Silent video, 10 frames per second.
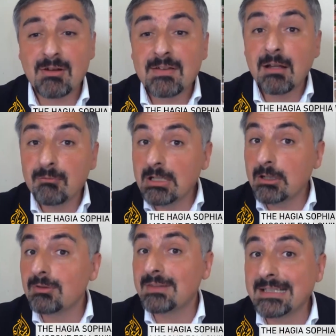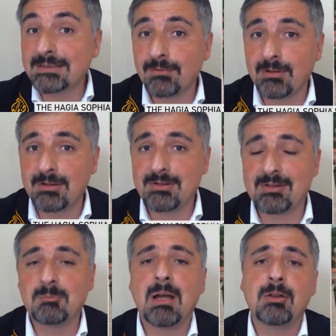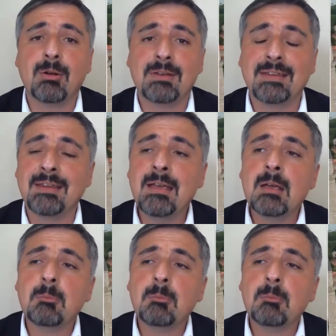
And he's done really good things for Christian minorities.